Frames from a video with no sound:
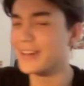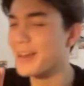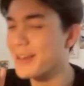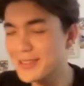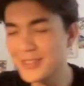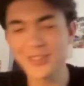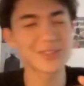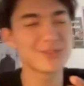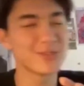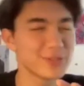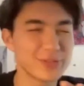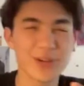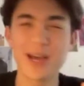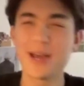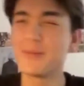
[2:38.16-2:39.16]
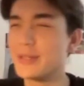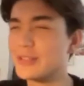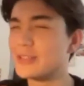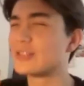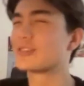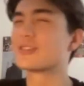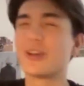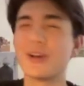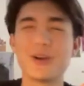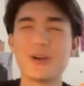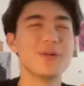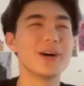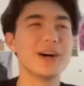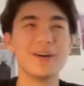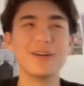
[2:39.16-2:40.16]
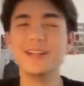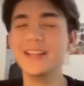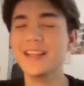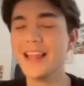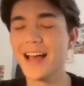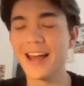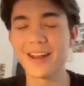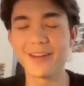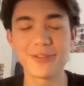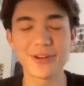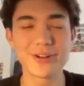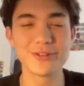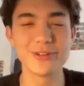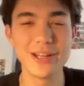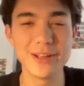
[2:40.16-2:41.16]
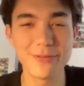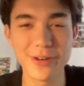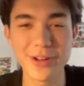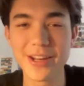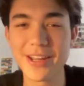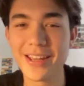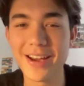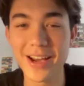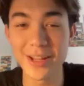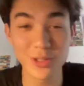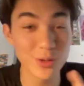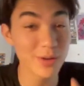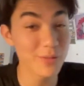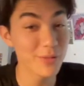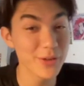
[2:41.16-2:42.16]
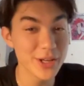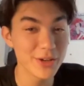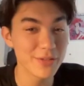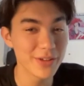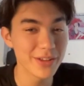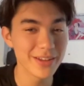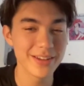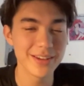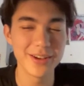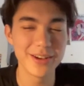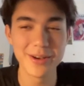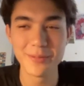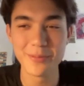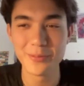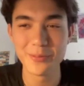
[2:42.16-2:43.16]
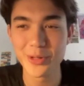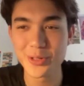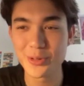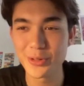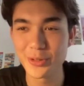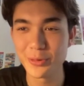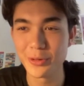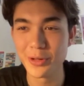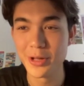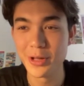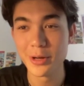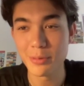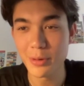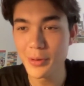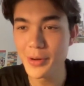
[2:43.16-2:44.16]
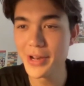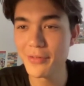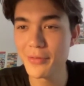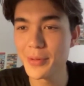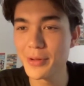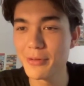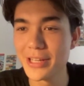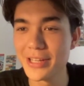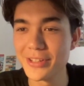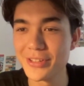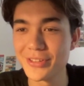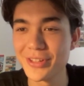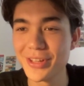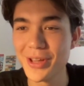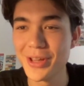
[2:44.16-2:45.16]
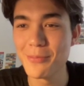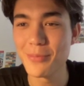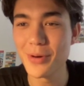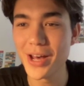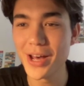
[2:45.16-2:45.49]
like surviving so well, and I found it really funny. I do have a video of it, which will probably never be released, but